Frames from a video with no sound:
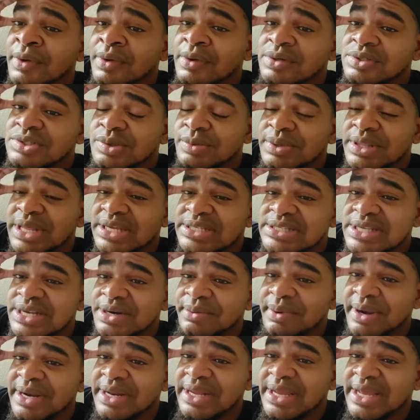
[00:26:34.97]
So with that said
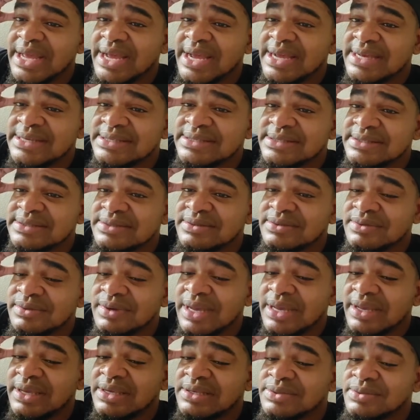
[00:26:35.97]
right there, guys,
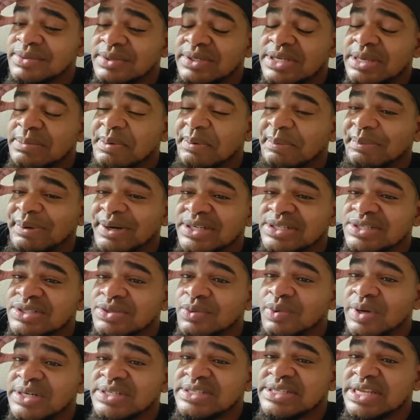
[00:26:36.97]
I guess we'll keep abreast to
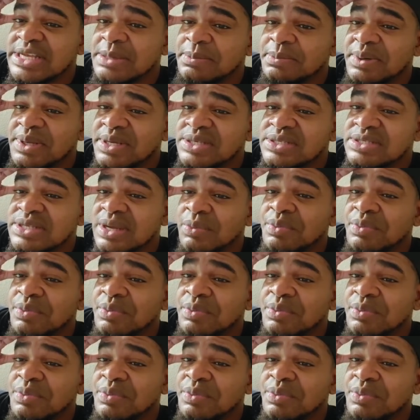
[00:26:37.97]
what is taking place.